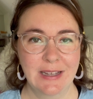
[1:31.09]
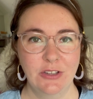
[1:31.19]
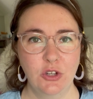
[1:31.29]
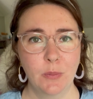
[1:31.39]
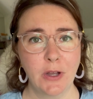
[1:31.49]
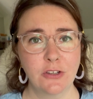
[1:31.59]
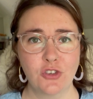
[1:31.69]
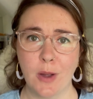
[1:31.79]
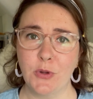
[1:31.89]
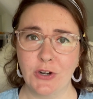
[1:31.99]
You can probably
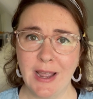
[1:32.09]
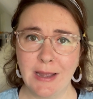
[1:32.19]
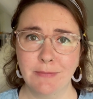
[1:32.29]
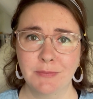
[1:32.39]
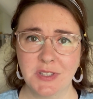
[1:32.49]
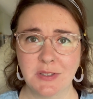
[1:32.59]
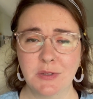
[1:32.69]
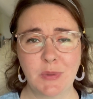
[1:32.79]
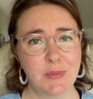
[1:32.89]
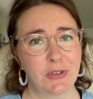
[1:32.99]
drop your name since
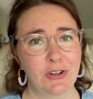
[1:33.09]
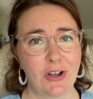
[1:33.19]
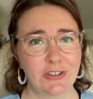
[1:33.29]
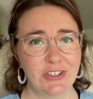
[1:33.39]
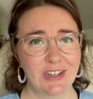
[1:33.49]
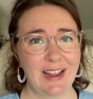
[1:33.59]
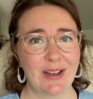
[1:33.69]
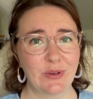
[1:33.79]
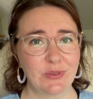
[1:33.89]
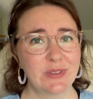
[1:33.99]
people are on your
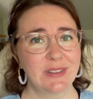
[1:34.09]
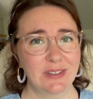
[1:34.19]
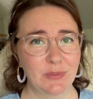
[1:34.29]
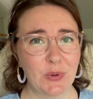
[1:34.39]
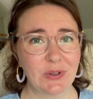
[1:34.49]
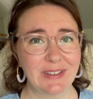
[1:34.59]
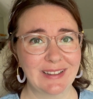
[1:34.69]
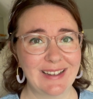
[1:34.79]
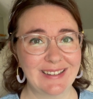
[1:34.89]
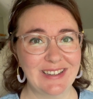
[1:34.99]
account, they'll more than
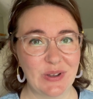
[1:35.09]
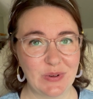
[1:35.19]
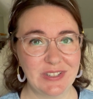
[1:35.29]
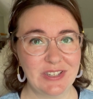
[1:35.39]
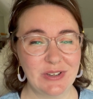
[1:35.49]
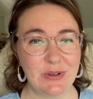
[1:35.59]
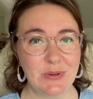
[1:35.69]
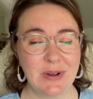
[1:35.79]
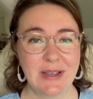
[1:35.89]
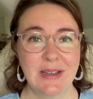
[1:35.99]
likely know it's
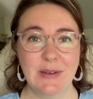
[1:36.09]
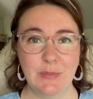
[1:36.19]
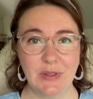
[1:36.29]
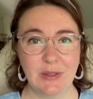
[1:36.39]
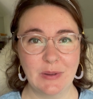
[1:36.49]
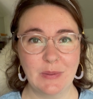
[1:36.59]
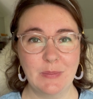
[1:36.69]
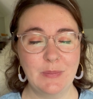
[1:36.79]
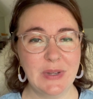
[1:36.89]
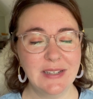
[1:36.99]
you, but the
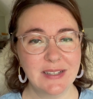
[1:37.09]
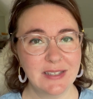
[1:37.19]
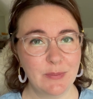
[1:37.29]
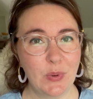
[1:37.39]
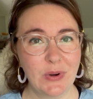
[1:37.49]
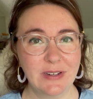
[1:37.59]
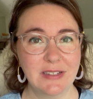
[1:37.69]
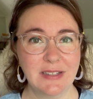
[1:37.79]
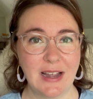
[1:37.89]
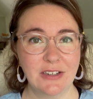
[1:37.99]
piece that's important
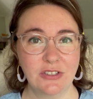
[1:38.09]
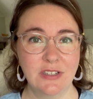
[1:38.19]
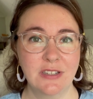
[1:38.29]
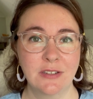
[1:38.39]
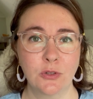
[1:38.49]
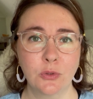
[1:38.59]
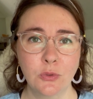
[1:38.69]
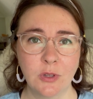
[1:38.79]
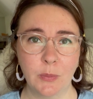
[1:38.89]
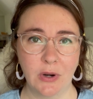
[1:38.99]
is actually to
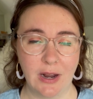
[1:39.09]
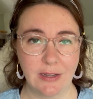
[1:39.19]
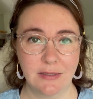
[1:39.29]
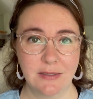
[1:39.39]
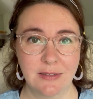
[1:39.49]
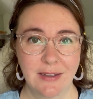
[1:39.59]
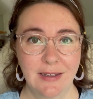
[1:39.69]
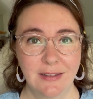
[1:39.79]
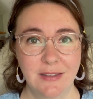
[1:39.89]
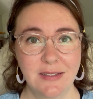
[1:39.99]
include the price.
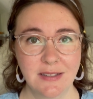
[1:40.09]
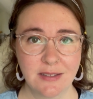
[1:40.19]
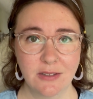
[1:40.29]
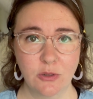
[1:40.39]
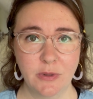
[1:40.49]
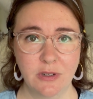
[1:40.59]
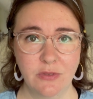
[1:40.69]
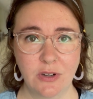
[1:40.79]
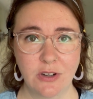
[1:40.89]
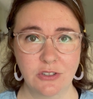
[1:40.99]
This is a little bit of
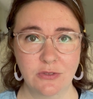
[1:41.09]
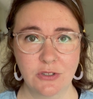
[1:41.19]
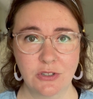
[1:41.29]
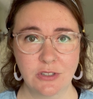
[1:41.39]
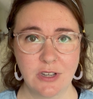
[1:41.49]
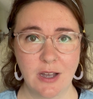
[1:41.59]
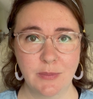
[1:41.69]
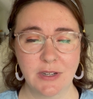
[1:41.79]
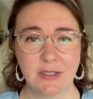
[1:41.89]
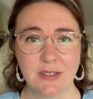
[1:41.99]
a controversial
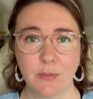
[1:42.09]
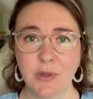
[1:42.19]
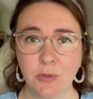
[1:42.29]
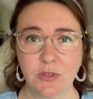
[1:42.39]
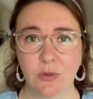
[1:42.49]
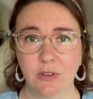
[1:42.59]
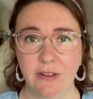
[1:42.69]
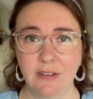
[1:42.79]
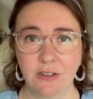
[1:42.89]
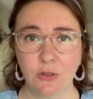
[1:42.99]
topic. Some people don't
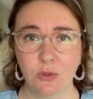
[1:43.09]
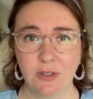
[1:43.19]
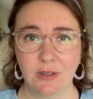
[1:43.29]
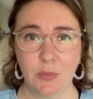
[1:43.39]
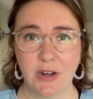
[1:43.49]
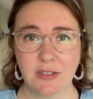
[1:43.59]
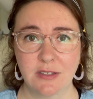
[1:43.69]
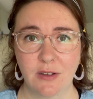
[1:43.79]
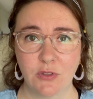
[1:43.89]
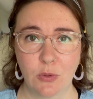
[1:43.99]
like including the prices
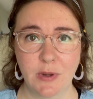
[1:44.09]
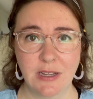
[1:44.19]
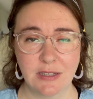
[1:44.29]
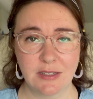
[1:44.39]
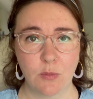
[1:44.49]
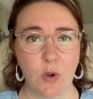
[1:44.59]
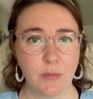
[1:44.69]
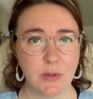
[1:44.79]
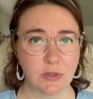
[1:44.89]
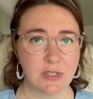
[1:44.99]
of their piece and want
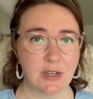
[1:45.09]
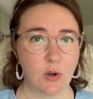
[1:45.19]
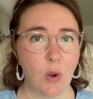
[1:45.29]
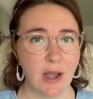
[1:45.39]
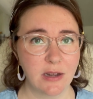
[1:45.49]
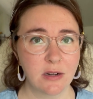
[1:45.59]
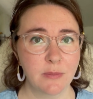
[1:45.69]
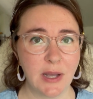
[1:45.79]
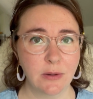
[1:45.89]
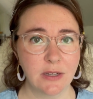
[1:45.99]
people to inquire
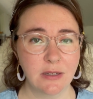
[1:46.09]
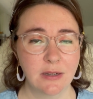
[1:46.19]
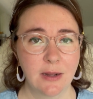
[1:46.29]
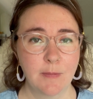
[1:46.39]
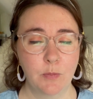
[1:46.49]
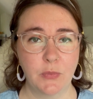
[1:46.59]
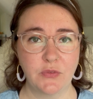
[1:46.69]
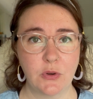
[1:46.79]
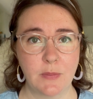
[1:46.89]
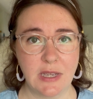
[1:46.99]
about it, but
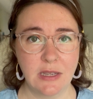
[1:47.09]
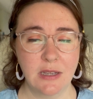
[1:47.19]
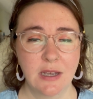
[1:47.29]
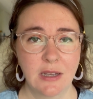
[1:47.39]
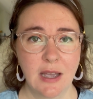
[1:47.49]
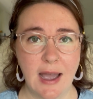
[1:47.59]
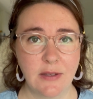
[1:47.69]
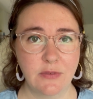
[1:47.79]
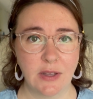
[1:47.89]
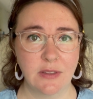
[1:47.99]
for me, I
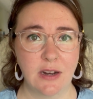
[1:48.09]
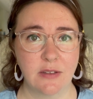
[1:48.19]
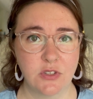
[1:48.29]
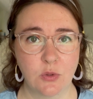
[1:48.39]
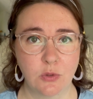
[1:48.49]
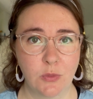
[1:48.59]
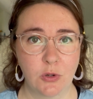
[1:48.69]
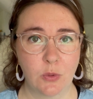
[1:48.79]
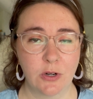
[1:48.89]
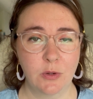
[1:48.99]
found that I've sold
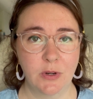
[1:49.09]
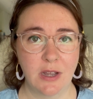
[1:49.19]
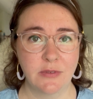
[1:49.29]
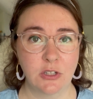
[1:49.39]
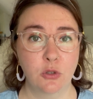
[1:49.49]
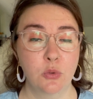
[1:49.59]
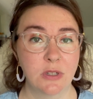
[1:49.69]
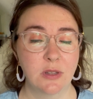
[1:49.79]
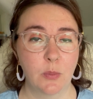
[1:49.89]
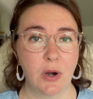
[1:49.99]
more work when I've
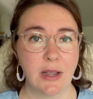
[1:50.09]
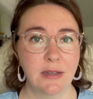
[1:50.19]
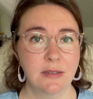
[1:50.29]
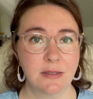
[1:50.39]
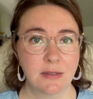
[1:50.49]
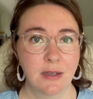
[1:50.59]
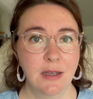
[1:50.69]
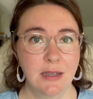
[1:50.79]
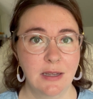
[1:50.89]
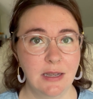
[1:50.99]
included the price
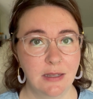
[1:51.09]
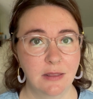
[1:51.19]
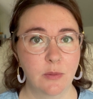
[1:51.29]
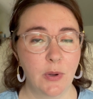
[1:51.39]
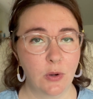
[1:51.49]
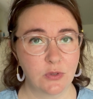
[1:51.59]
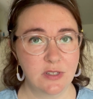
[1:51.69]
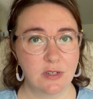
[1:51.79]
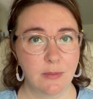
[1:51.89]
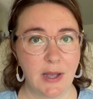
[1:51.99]
in the
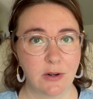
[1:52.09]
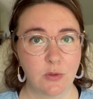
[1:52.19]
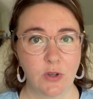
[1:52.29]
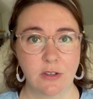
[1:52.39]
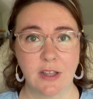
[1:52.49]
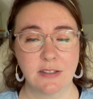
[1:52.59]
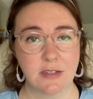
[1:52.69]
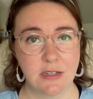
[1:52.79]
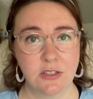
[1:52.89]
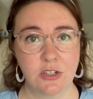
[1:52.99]
post about it, whether that's on
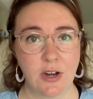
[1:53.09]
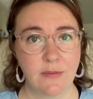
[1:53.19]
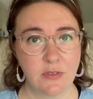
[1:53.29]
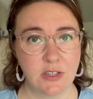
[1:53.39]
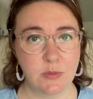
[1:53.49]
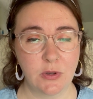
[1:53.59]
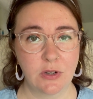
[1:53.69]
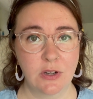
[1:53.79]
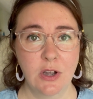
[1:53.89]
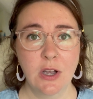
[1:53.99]
Instagram,
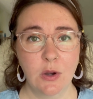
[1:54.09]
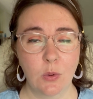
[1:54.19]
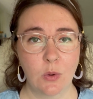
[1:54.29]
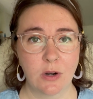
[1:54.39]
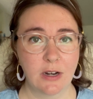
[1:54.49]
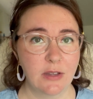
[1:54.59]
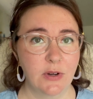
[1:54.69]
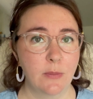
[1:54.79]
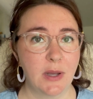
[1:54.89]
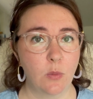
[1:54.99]
Facebook, or even
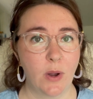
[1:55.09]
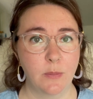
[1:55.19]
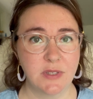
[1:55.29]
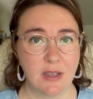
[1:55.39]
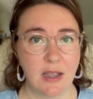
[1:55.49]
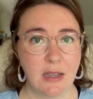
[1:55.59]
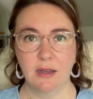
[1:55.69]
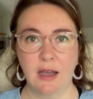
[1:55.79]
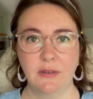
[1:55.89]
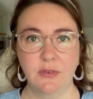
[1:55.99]
on my website.
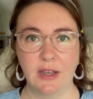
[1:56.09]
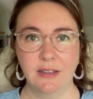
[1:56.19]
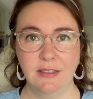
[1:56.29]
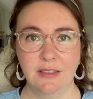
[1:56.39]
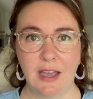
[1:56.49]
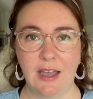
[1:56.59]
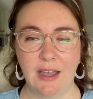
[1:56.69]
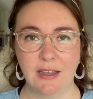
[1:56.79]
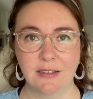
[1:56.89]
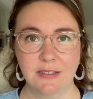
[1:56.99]
I find
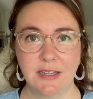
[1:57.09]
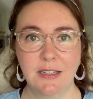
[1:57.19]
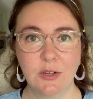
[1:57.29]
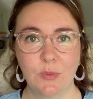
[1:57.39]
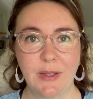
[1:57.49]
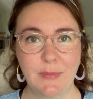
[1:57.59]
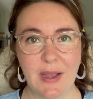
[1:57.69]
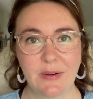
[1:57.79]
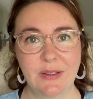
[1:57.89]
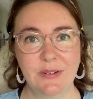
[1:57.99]
that taking away
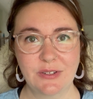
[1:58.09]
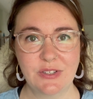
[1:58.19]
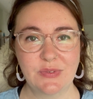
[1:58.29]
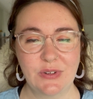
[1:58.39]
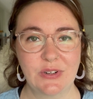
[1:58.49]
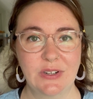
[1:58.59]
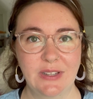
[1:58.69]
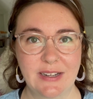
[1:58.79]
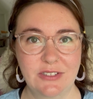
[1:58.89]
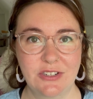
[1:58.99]
barriers for your
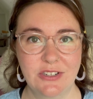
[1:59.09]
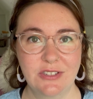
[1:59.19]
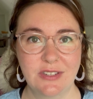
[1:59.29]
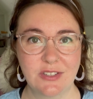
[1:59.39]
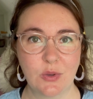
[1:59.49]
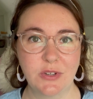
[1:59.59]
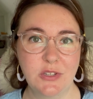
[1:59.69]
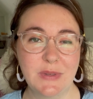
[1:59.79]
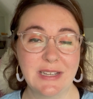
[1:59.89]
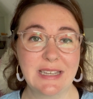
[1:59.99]
collectors is going to
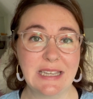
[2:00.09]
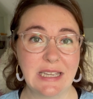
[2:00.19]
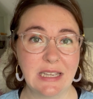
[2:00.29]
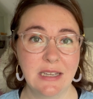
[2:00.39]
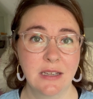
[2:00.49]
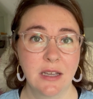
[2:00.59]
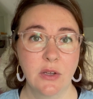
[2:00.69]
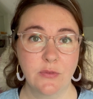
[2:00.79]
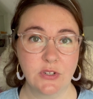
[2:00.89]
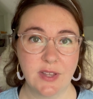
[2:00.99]
be a key
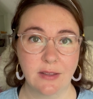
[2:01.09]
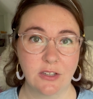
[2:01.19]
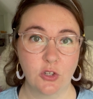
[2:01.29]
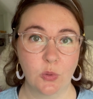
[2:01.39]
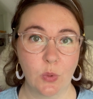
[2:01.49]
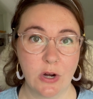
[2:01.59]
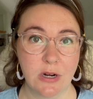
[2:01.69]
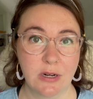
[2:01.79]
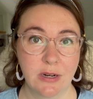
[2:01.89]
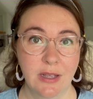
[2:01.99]
for selling your work.